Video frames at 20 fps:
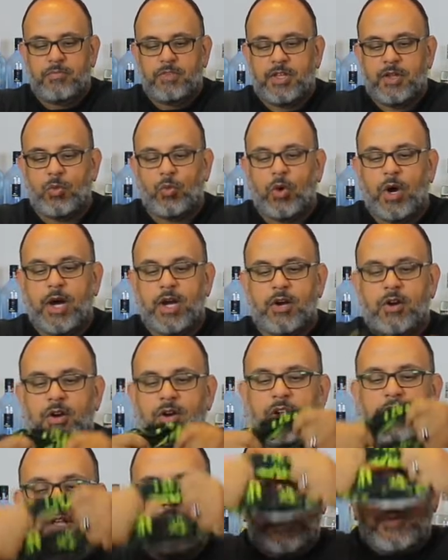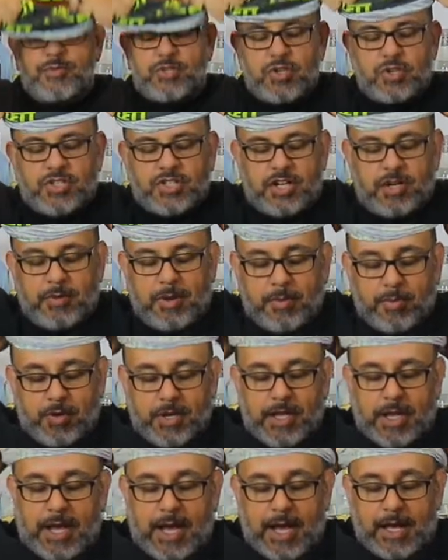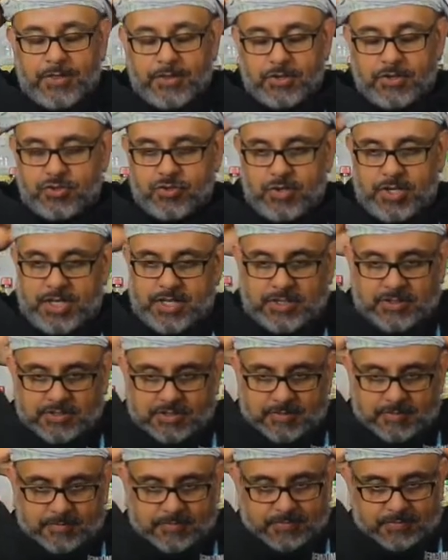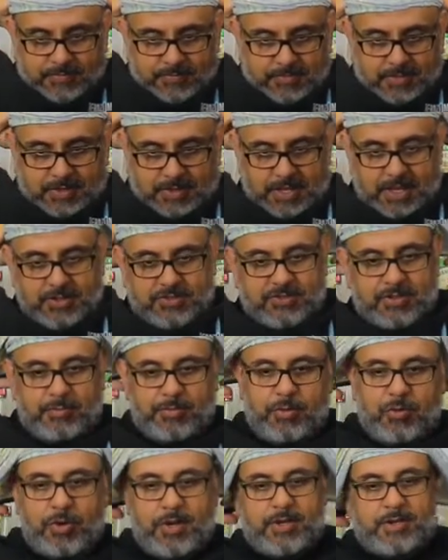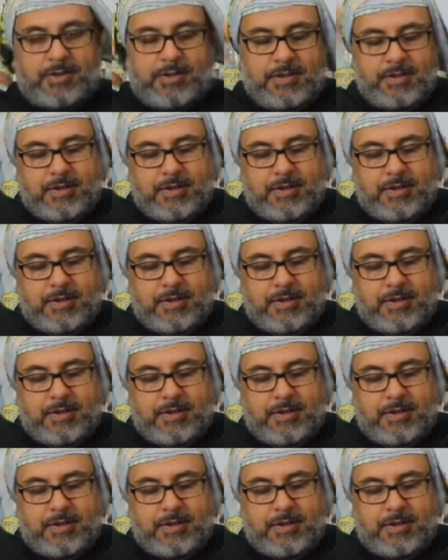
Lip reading: get water. I'm sure it's going to be pretty hot in the trees at some point.